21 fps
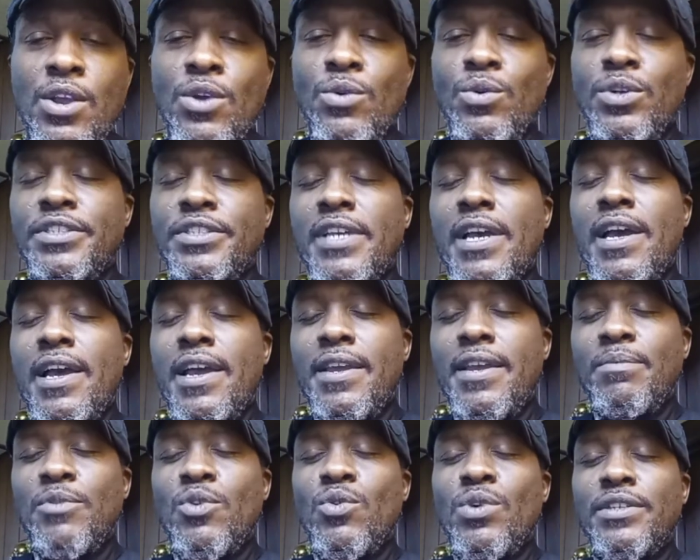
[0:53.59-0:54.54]
which I
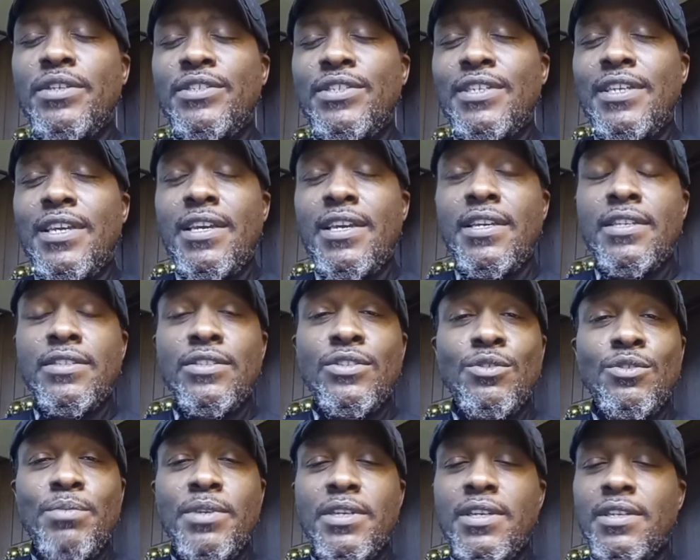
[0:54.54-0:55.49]
am going to get
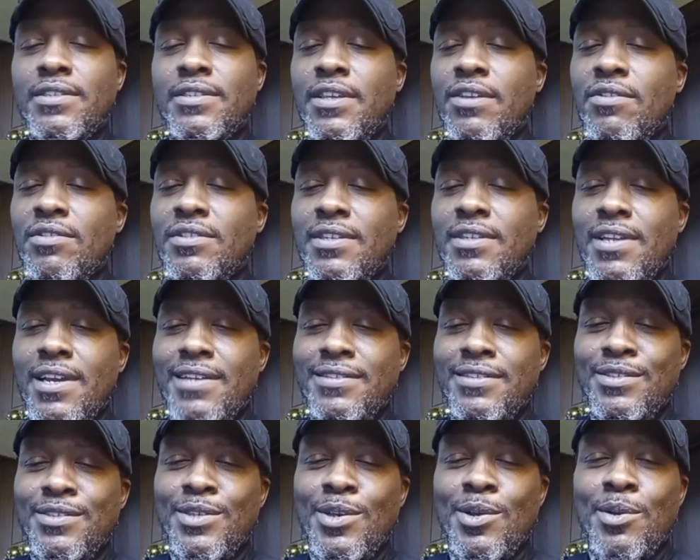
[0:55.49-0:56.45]
into because there is a lot
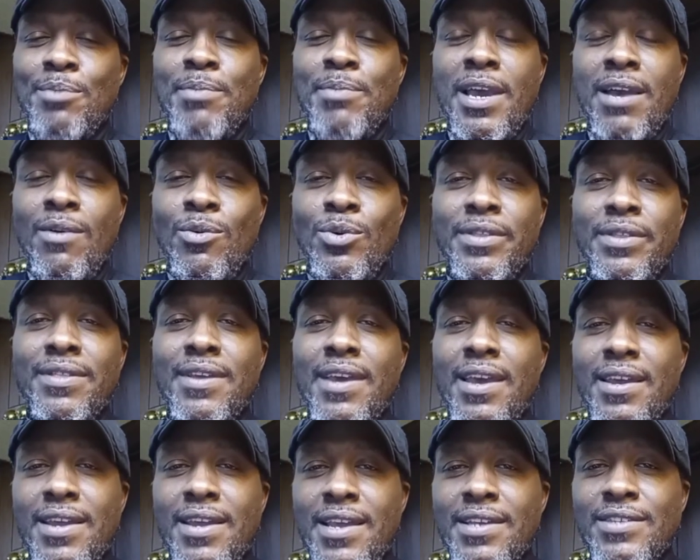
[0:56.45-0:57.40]
to talk about with
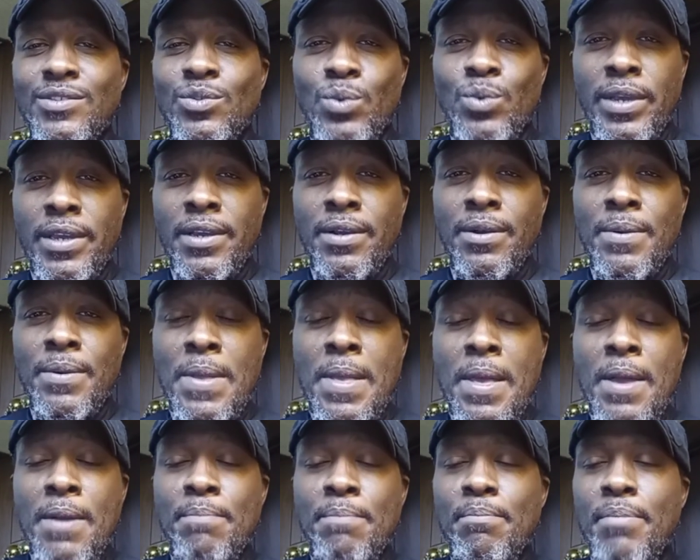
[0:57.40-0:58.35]
that as well.
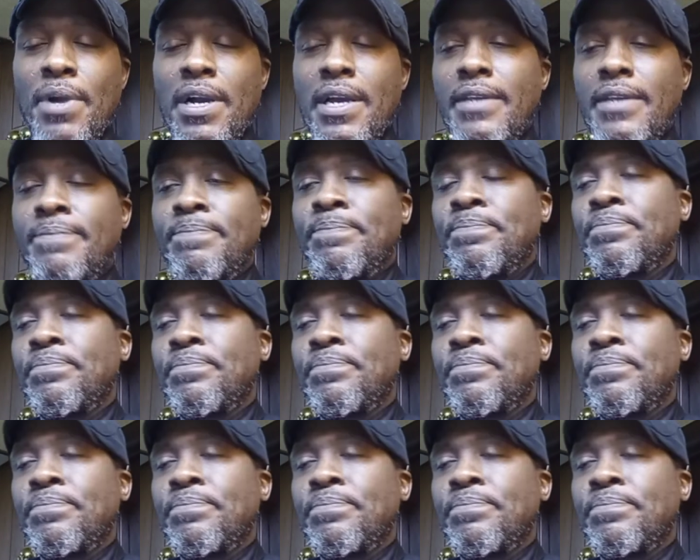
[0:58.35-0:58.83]
But